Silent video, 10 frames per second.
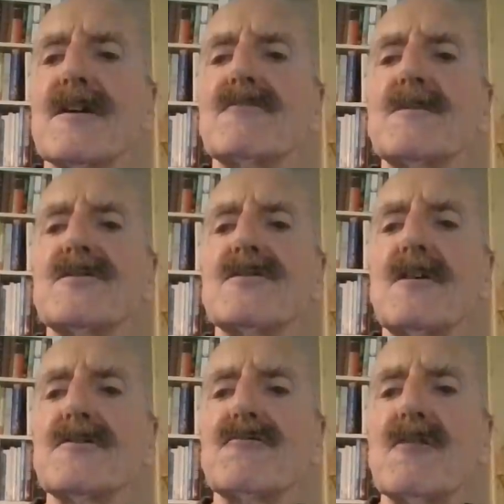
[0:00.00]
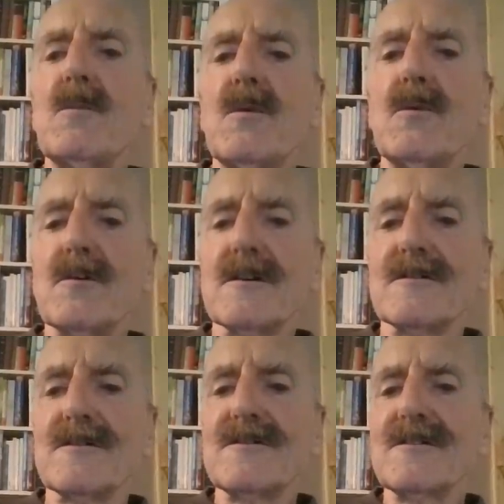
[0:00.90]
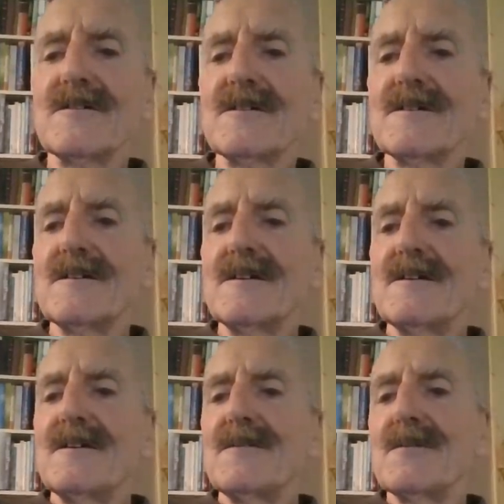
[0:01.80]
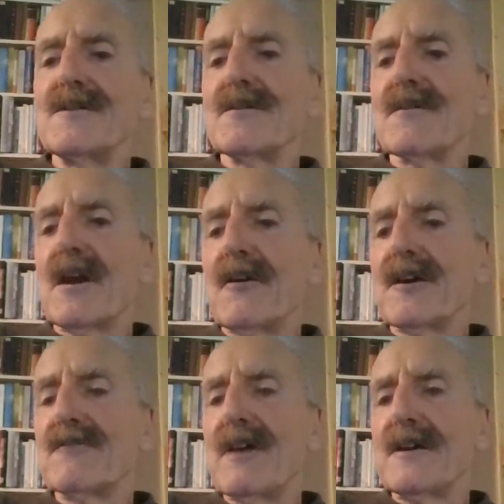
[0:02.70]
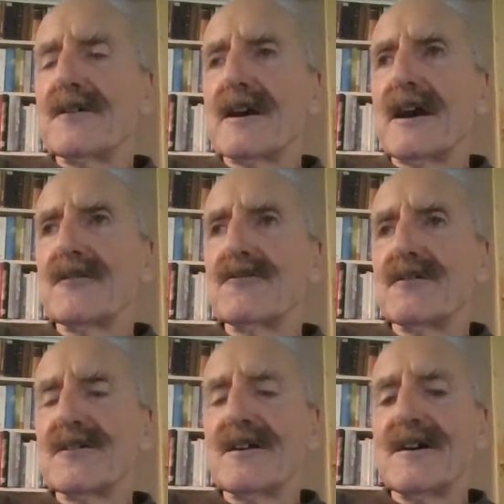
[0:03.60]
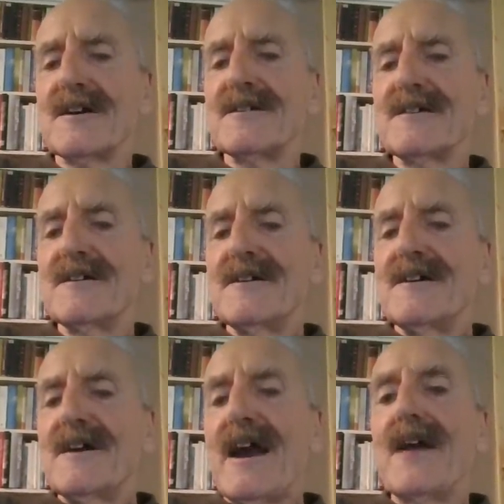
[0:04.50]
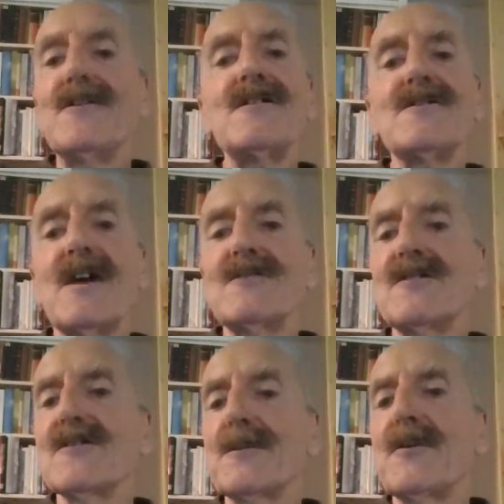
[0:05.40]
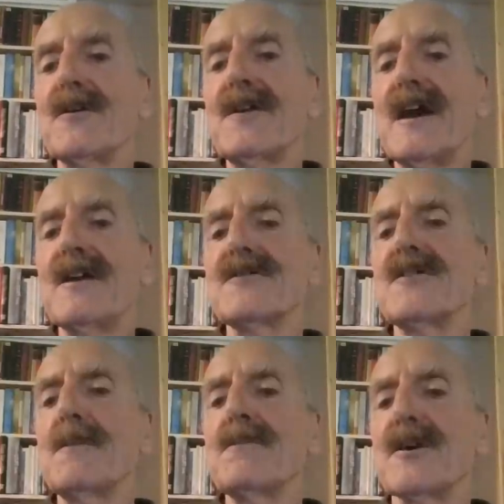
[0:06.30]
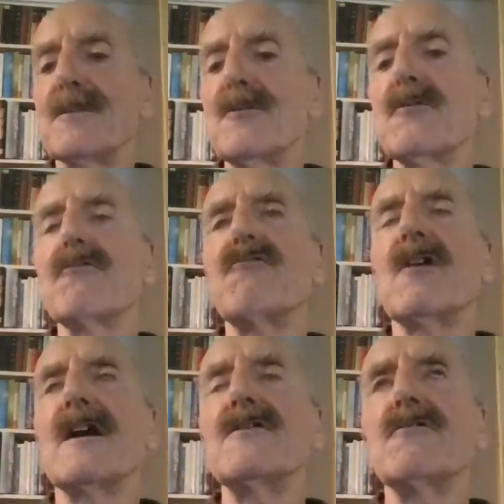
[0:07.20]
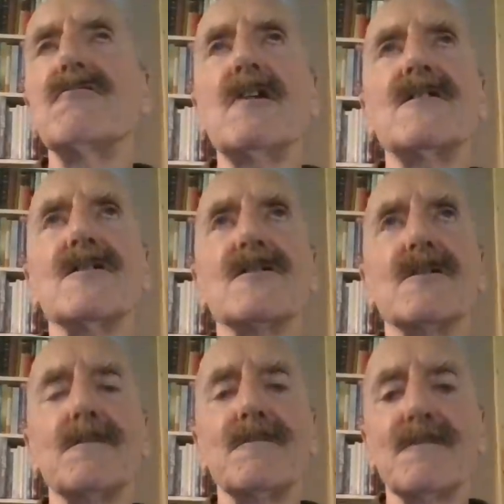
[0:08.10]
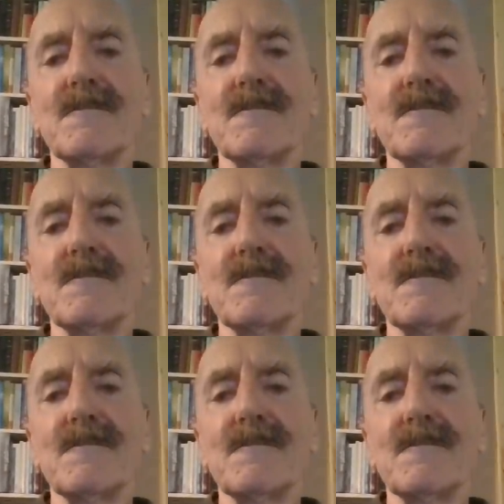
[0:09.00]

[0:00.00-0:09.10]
thing from solitary walkers when you're going around the countryside. And this touches upon how some people create racism.